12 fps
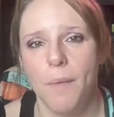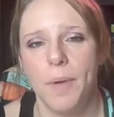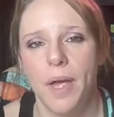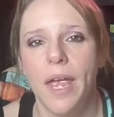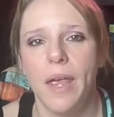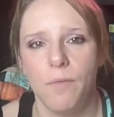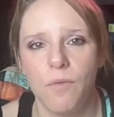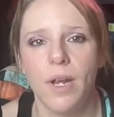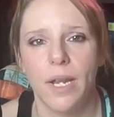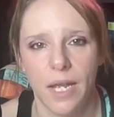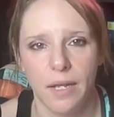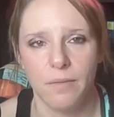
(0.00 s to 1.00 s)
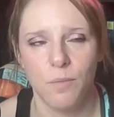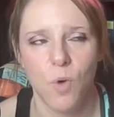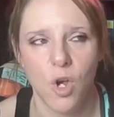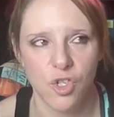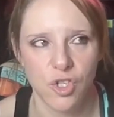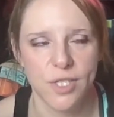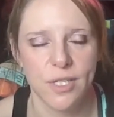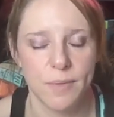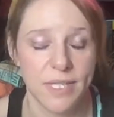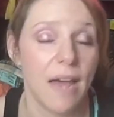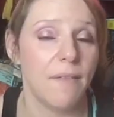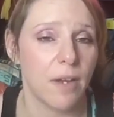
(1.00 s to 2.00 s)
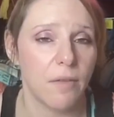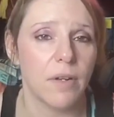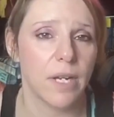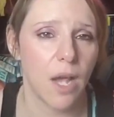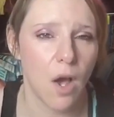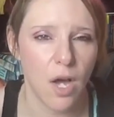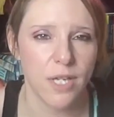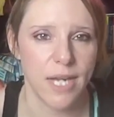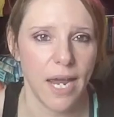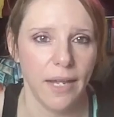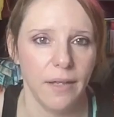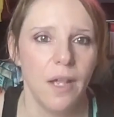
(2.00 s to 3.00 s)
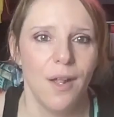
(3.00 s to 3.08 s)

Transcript: But it really was just, I was having a really hard day